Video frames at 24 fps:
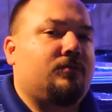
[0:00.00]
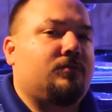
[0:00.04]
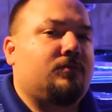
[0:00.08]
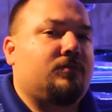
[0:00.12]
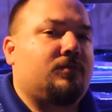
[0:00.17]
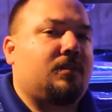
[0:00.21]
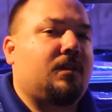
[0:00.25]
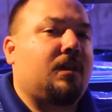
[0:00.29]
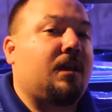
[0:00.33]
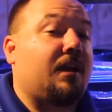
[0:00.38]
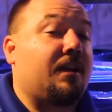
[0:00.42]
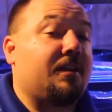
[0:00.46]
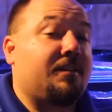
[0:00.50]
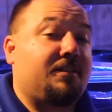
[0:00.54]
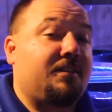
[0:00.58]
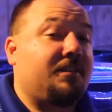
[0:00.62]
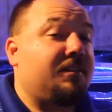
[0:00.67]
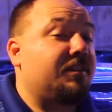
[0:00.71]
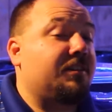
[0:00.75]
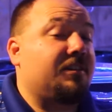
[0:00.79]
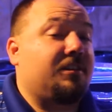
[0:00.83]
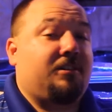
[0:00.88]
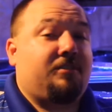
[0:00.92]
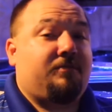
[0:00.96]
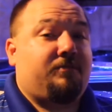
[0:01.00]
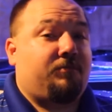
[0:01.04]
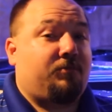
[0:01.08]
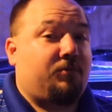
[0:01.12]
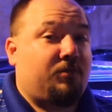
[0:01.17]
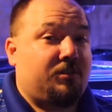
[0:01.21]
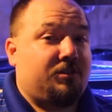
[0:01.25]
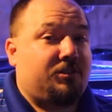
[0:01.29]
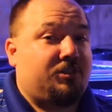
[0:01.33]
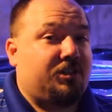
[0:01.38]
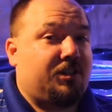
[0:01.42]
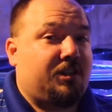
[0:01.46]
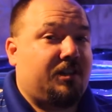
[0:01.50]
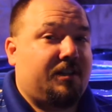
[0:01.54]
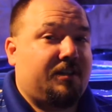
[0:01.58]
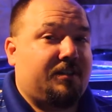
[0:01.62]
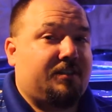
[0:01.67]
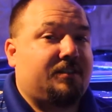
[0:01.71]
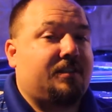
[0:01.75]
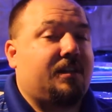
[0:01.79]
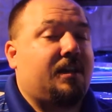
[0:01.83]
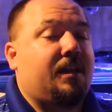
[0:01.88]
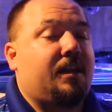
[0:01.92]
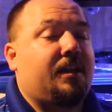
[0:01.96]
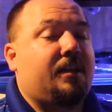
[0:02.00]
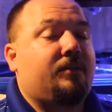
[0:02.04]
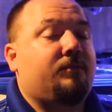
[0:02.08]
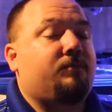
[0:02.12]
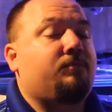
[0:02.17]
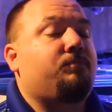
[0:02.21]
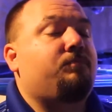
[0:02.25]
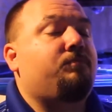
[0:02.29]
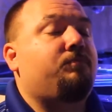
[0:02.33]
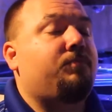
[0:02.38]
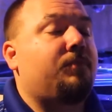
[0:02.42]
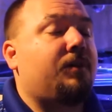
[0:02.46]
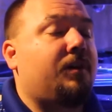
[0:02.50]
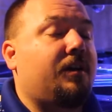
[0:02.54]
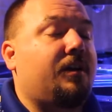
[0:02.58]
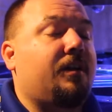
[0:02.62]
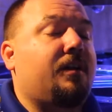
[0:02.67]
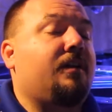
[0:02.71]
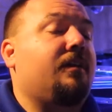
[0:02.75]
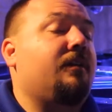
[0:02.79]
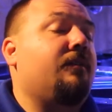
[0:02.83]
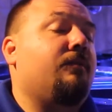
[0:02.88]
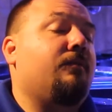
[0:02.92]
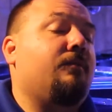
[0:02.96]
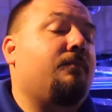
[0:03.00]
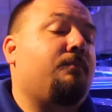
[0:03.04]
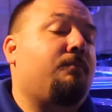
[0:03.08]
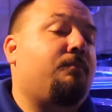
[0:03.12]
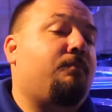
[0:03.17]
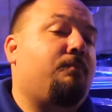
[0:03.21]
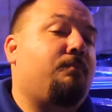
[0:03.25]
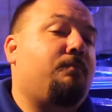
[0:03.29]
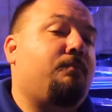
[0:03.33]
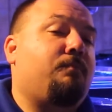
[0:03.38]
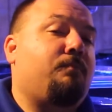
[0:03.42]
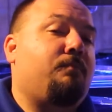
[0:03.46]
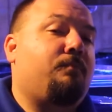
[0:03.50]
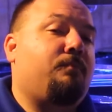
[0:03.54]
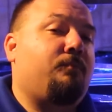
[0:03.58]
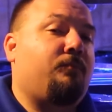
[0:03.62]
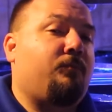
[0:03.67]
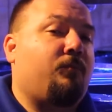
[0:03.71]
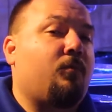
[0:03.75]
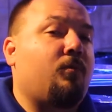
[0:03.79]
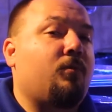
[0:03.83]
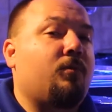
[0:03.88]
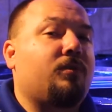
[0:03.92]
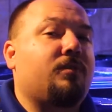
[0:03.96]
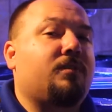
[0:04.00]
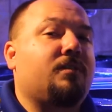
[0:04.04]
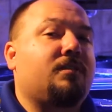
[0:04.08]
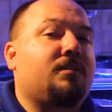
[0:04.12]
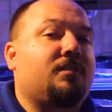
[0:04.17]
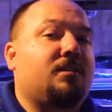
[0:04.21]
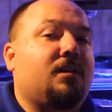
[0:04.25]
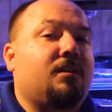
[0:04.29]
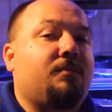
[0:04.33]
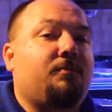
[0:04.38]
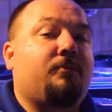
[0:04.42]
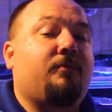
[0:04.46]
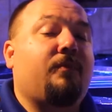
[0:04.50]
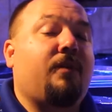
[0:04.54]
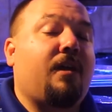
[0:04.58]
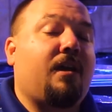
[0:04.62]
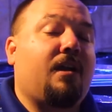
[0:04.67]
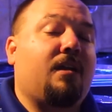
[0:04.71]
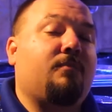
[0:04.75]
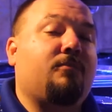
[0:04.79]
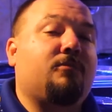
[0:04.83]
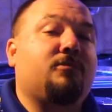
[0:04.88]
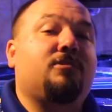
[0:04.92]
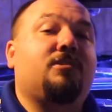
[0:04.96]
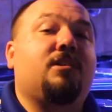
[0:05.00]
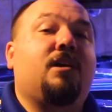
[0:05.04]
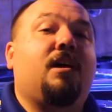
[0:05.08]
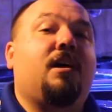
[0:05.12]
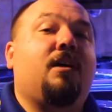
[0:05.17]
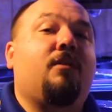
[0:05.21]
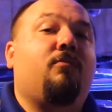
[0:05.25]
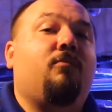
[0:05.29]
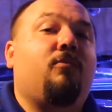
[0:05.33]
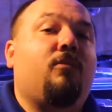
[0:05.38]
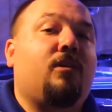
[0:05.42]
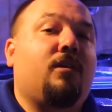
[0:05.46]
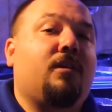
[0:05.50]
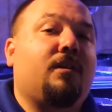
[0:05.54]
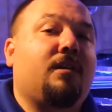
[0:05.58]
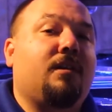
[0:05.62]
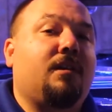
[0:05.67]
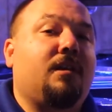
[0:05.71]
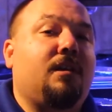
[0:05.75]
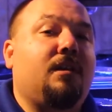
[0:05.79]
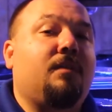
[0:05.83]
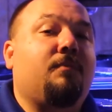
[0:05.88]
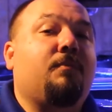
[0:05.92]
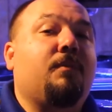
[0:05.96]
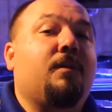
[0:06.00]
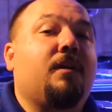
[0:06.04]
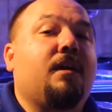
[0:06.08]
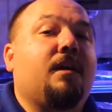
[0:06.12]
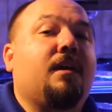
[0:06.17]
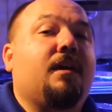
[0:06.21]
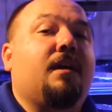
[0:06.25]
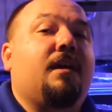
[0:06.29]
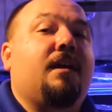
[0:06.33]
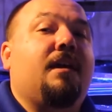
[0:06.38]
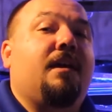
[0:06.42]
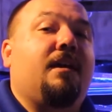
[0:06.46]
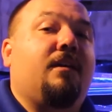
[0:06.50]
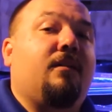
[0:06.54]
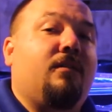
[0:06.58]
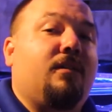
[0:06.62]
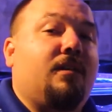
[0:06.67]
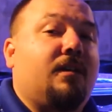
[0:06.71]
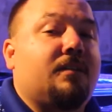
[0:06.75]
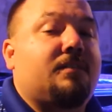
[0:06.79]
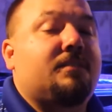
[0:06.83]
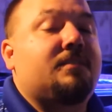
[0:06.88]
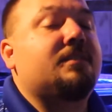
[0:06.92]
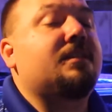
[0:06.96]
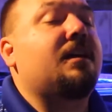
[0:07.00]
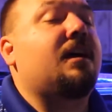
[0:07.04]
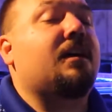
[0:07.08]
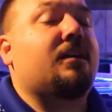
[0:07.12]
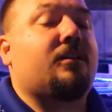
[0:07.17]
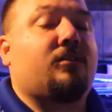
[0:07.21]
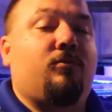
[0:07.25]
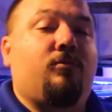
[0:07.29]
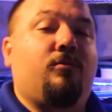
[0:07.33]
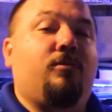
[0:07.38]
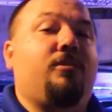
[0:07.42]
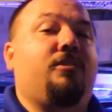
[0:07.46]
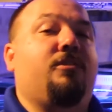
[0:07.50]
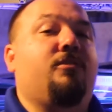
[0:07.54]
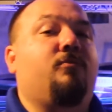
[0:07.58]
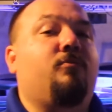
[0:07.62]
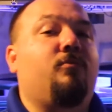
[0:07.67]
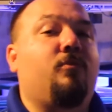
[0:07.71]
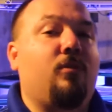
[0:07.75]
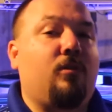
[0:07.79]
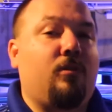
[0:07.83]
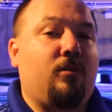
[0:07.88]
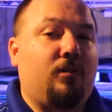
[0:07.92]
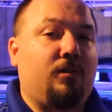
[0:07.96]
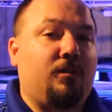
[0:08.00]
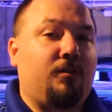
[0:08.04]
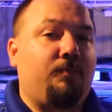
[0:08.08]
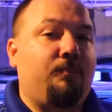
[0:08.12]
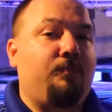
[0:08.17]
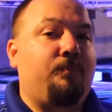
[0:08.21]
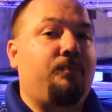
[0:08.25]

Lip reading: the idea of one giant tank, but for the type of animals that I want to keep, it's not going to work.